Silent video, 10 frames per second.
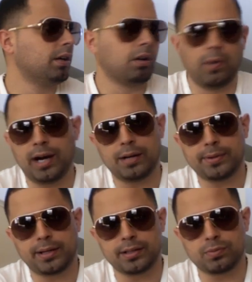Why?
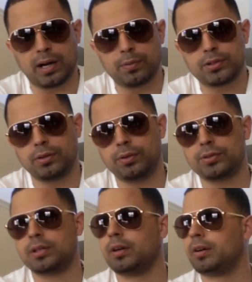Because why would you
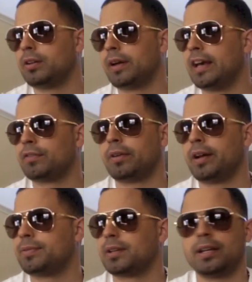use your hand
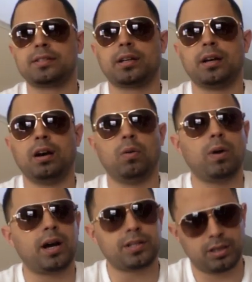wraps against a
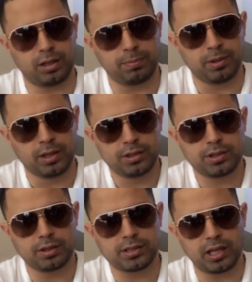washed-up
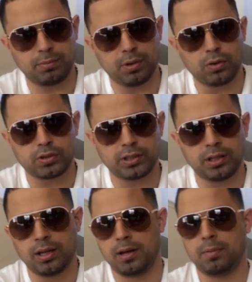Sugar Shane
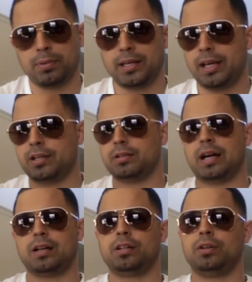Mosley, but yet you're
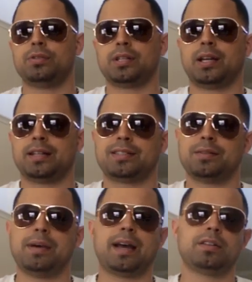not going to use it against the
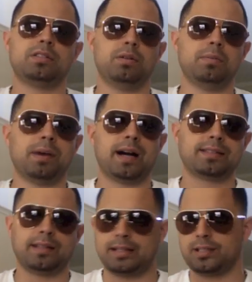baddest dude in
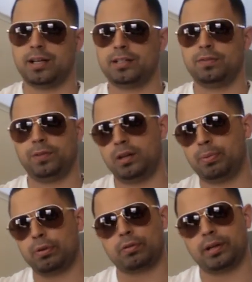boxing, that's undefeated
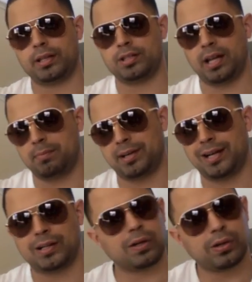Puerto Rican champ
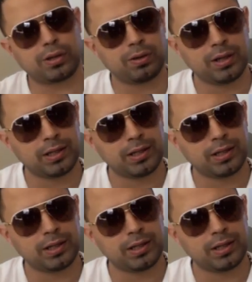Miguel Cotto?